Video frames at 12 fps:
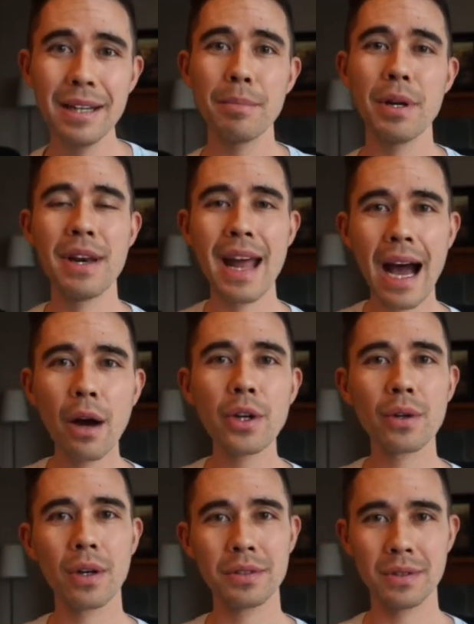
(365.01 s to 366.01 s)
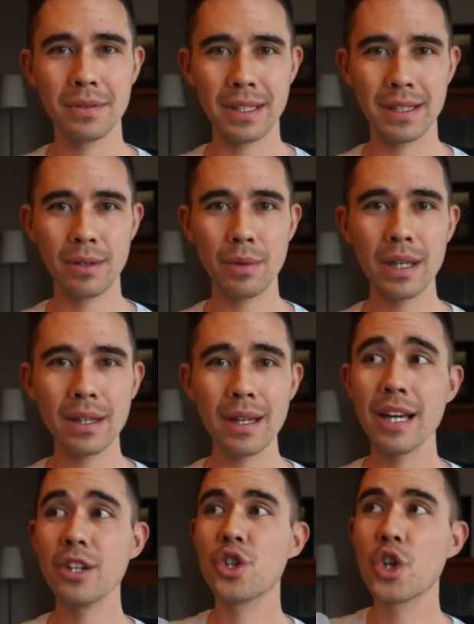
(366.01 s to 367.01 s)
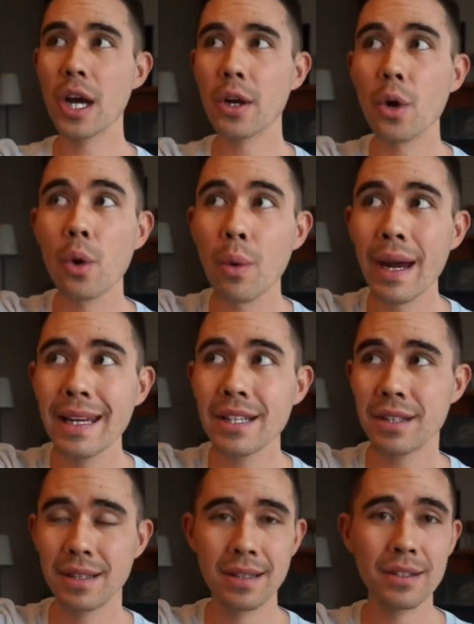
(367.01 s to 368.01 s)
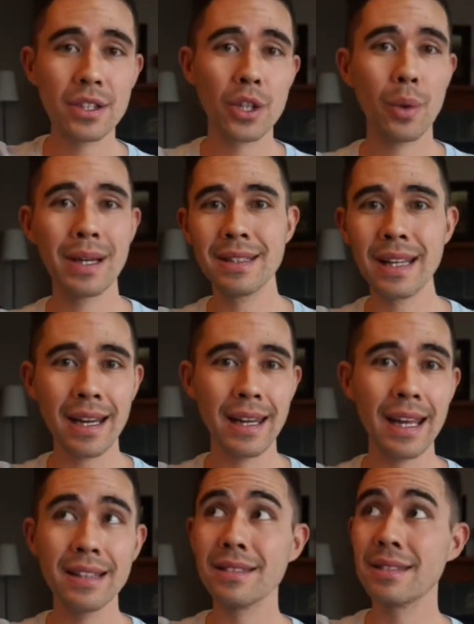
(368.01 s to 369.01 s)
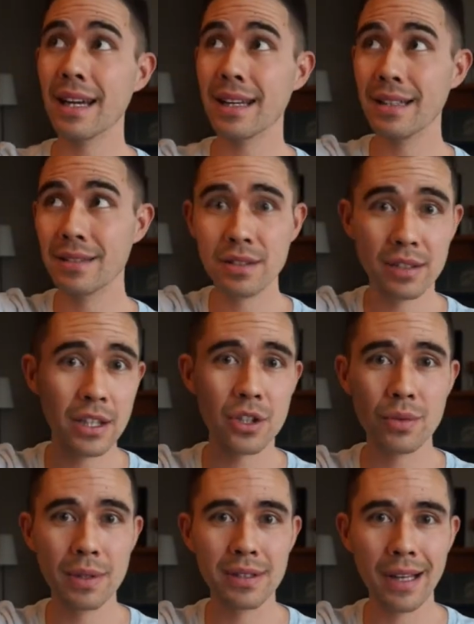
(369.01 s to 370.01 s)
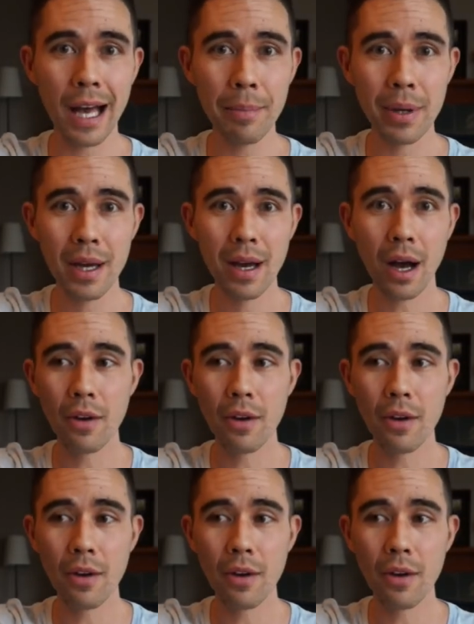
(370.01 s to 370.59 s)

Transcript: but now you're also dealing with generations going decades and decades and centuries up